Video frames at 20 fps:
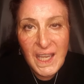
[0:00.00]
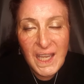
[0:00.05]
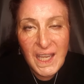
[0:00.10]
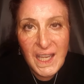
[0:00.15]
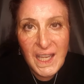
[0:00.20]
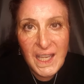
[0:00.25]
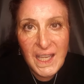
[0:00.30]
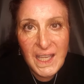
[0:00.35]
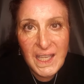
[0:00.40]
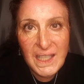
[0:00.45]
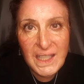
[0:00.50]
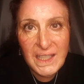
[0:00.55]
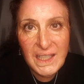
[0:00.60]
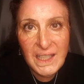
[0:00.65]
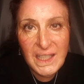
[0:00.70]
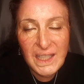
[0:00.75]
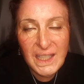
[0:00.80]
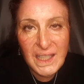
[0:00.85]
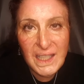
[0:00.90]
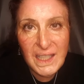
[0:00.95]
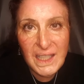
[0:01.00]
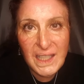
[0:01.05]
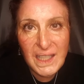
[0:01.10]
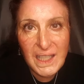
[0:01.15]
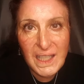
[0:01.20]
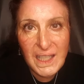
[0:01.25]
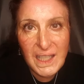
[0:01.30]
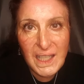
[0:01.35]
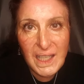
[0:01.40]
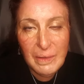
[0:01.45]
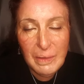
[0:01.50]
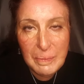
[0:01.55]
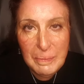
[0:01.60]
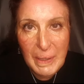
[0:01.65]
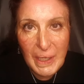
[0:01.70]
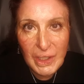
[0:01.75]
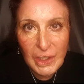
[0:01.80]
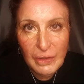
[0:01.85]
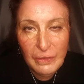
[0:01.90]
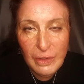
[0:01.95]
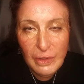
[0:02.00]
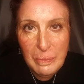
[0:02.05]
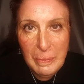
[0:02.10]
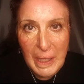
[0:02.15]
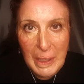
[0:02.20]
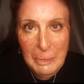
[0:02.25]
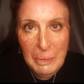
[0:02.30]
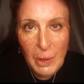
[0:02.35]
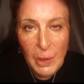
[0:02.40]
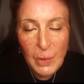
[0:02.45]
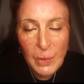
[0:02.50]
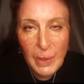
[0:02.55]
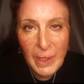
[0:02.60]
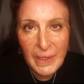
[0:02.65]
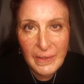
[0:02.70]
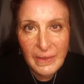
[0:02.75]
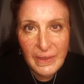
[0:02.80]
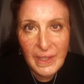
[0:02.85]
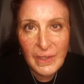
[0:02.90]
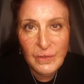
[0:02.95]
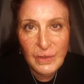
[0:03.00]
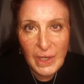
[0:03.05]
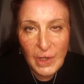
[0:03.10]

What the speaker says: I would pick a few people and think,